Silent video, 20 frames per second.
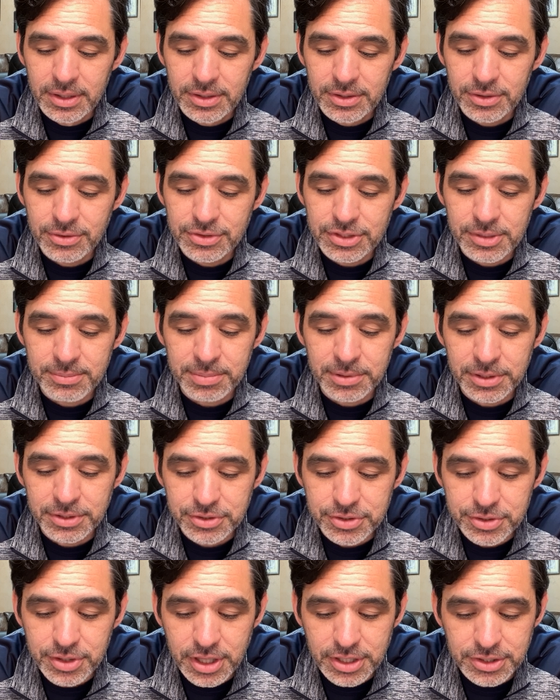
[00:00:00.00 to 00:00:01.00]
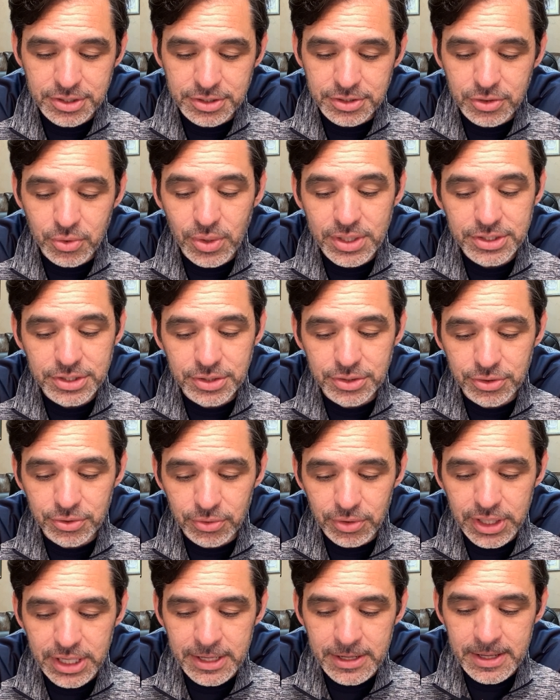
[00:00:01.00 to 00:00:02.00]
those simple instructions. Question
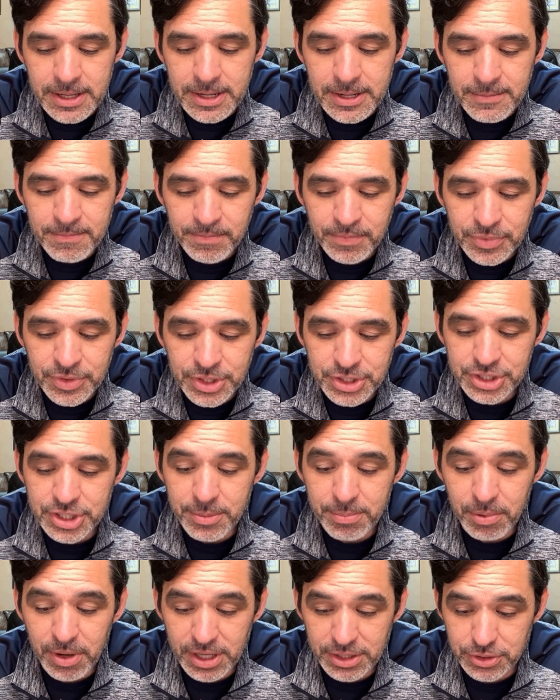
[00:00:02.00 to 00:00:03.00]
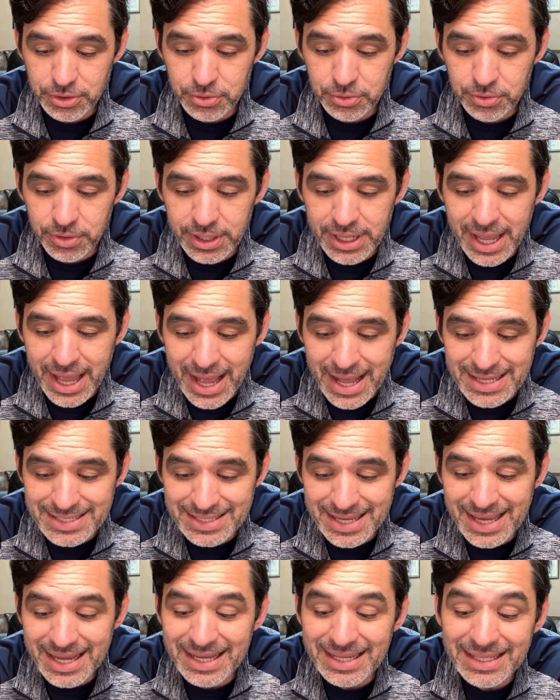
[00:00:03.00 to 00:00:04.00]
3, the shipwreck story
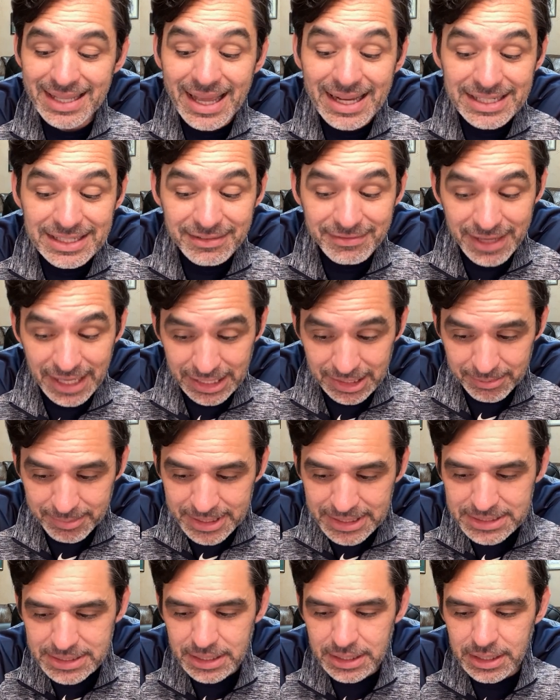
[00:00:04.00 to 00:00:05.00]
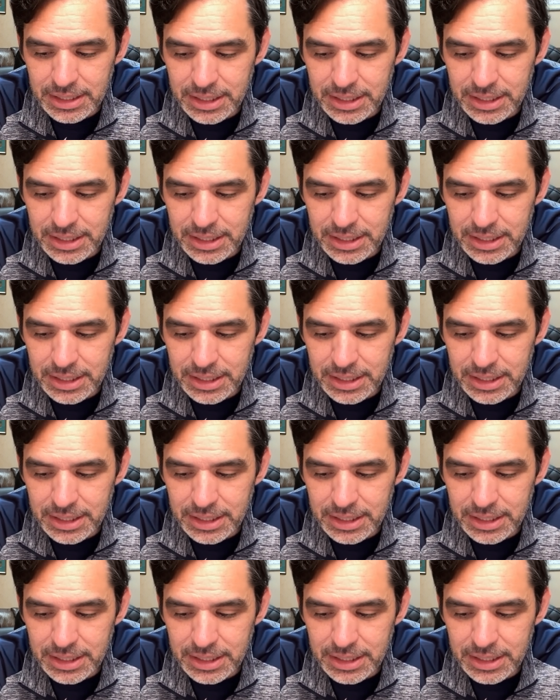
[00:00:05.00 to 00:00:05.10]
has a collective element.